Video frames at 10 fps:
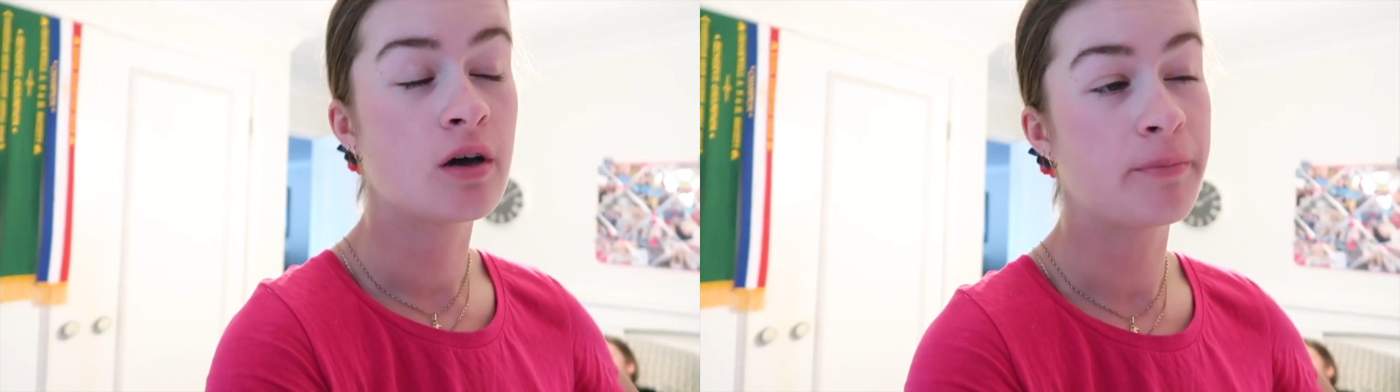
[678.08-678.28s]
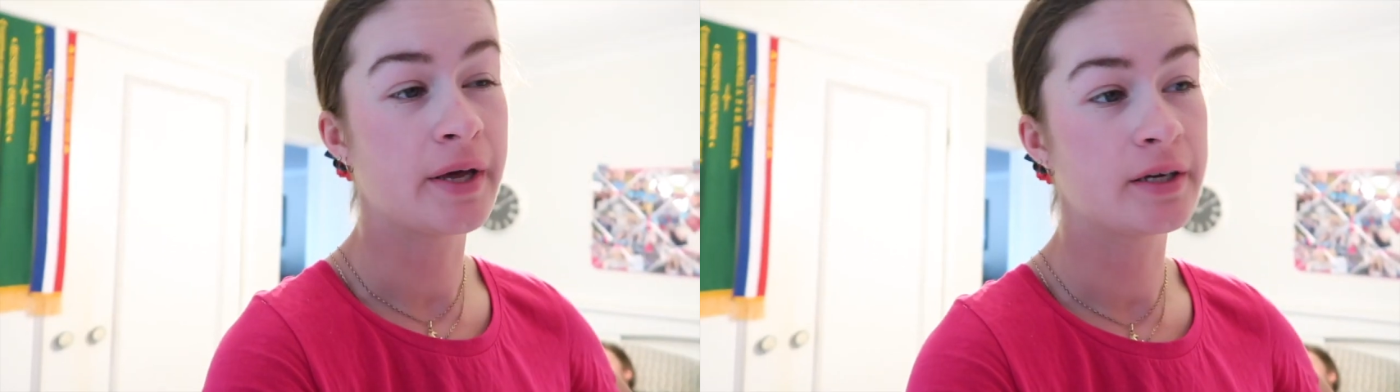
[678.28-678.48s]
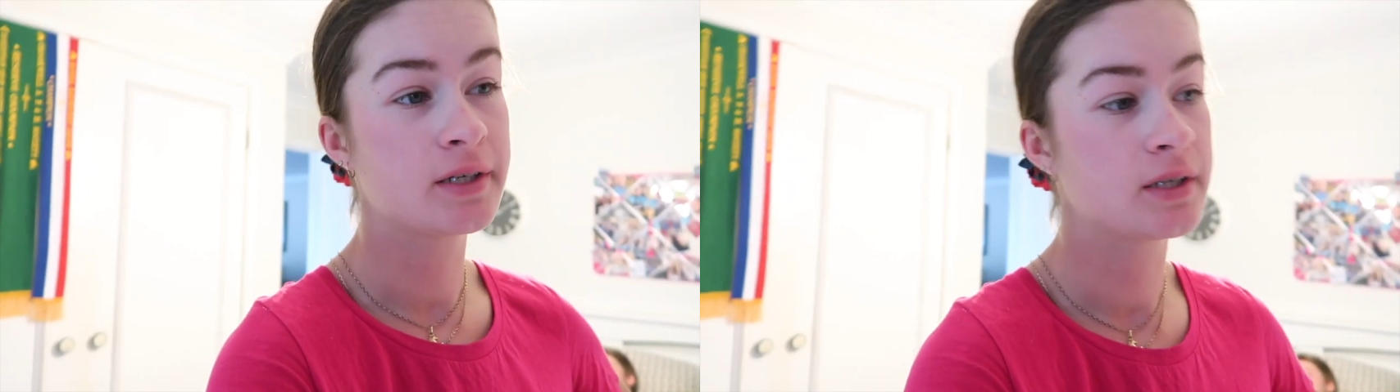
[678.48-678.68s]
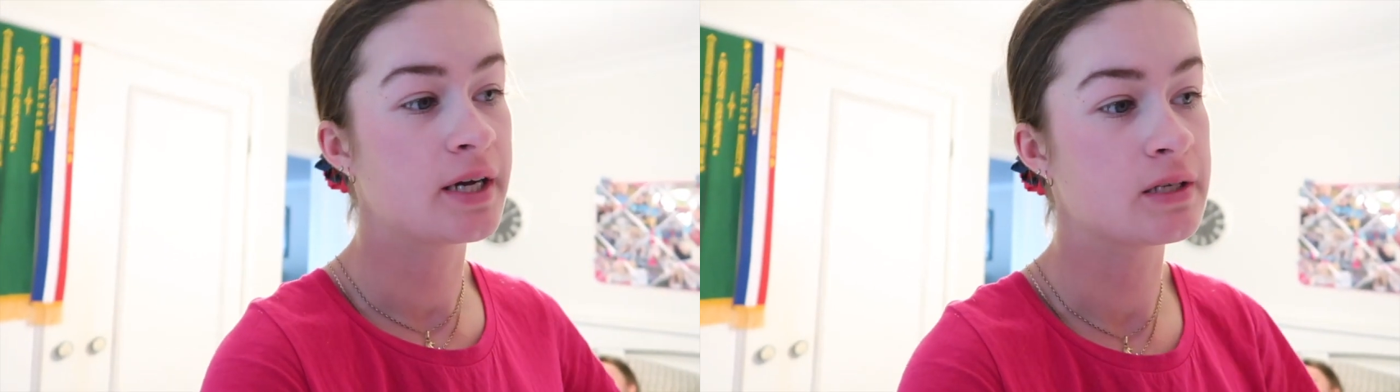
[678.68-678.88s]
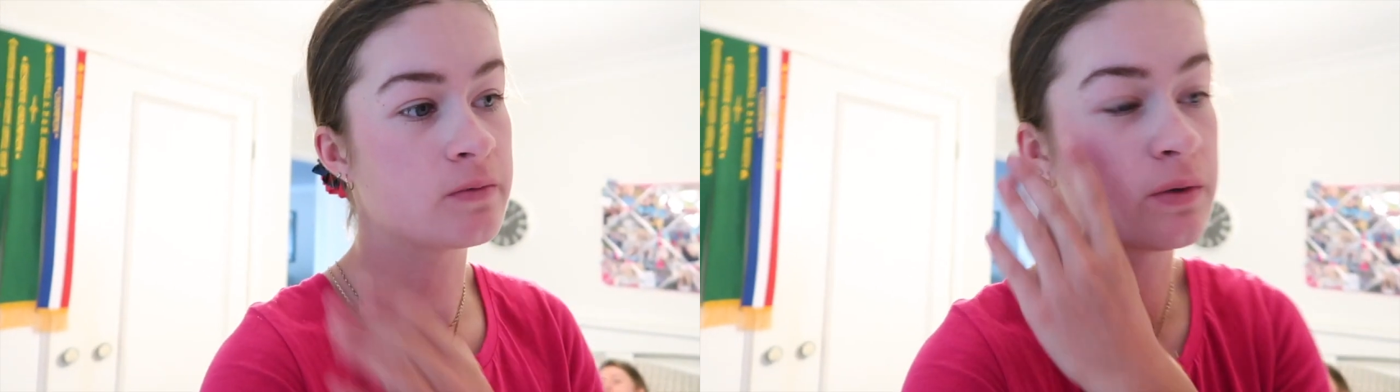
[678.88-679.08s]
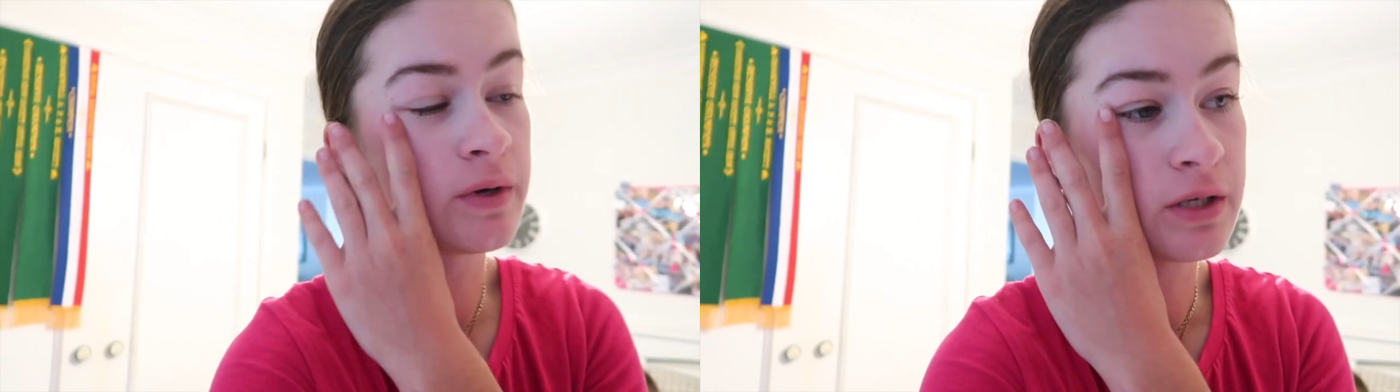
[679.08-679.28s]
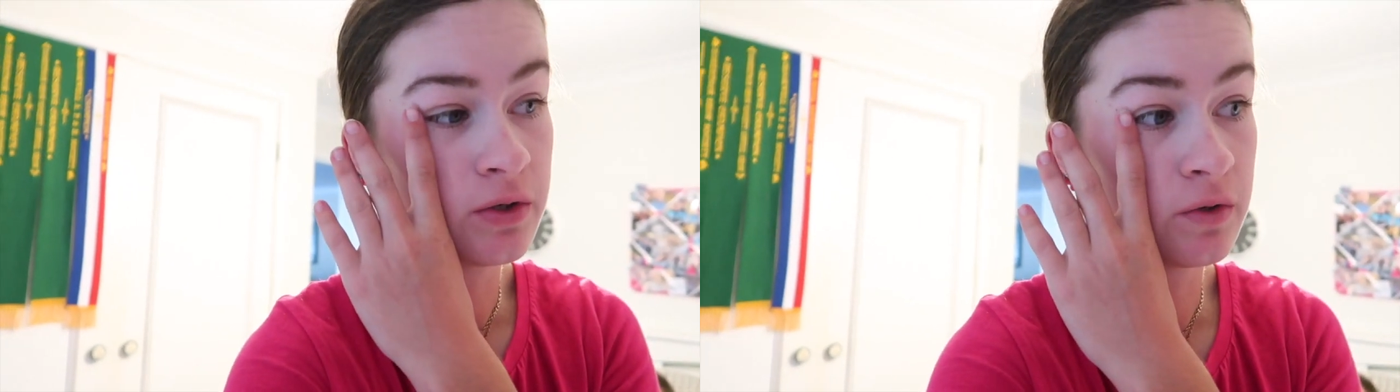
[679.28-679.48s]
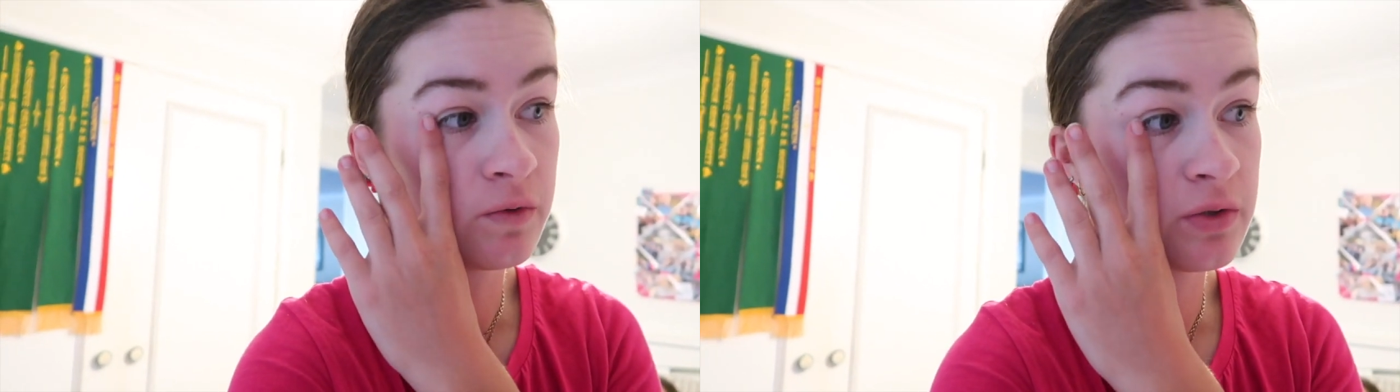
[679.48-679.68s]
got better as we went
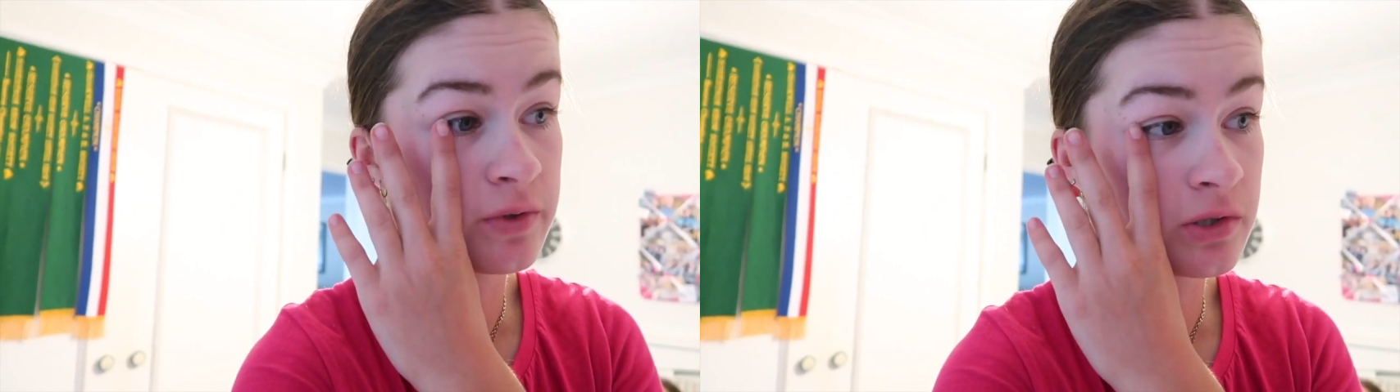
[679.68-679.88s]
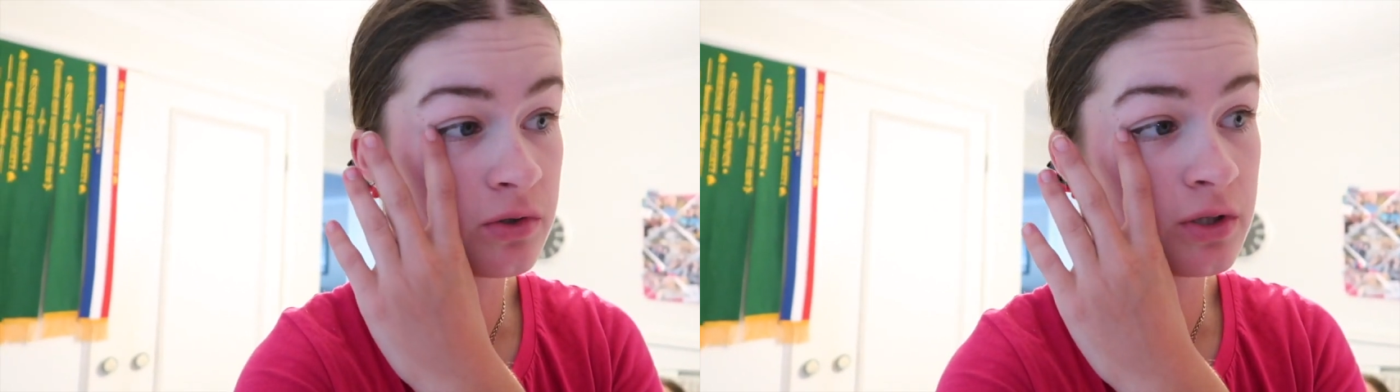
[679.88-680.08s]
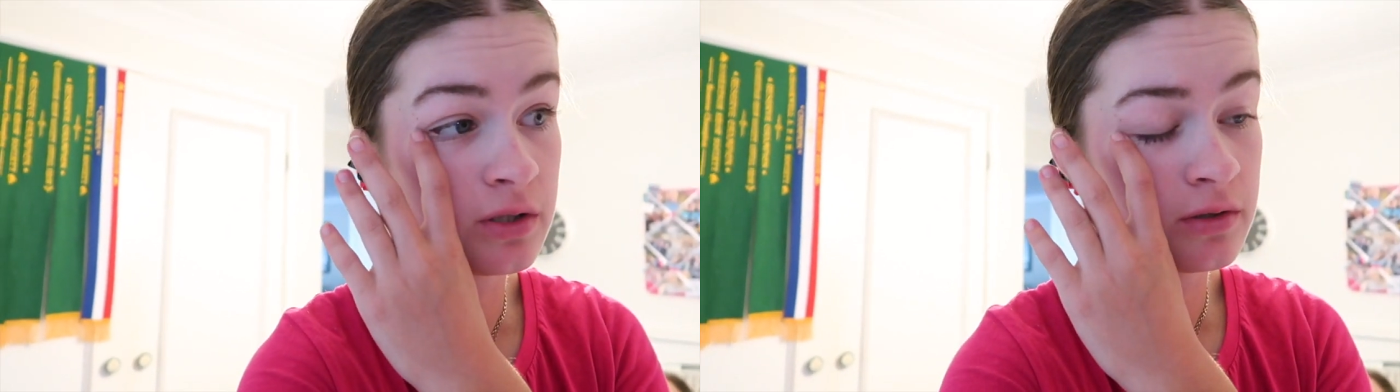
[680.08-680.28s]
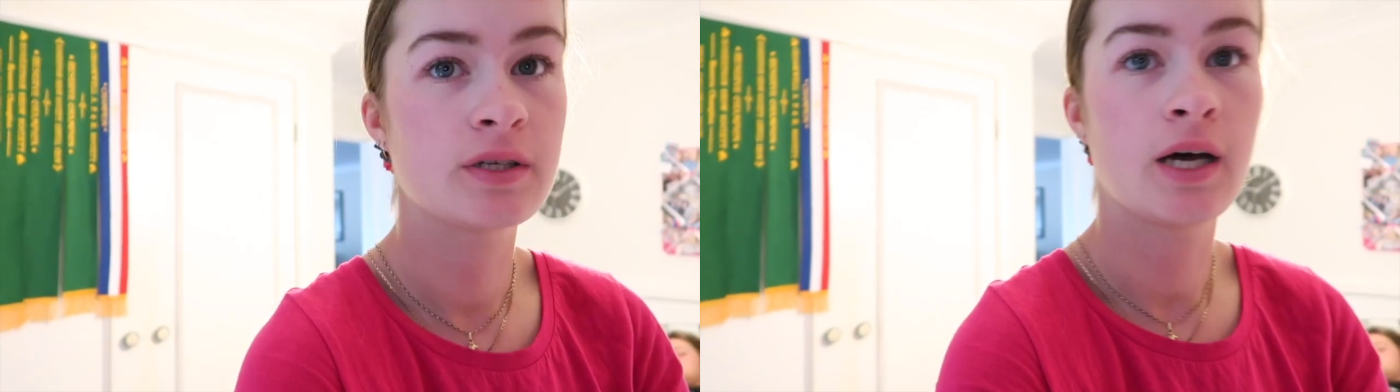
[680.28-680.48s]
on, which was good.